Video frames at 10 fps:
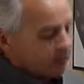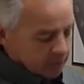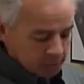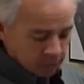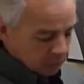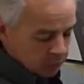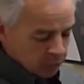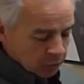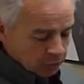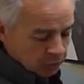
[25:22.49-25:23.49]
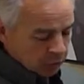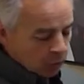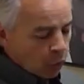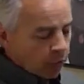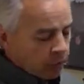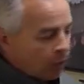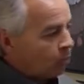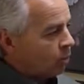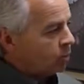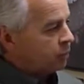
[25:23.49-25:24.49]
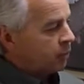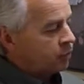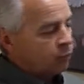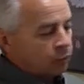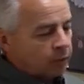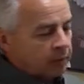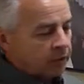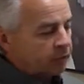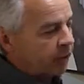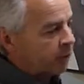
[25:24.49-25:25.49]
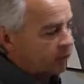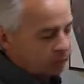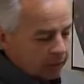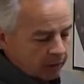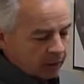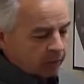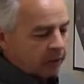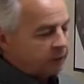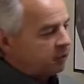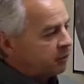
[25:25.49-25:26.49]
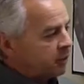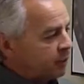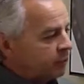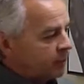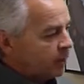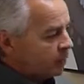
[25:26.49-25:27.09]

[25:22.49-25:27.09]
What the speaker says: So lo and behold, 2 or 3 minutes later, as we get ready to leave,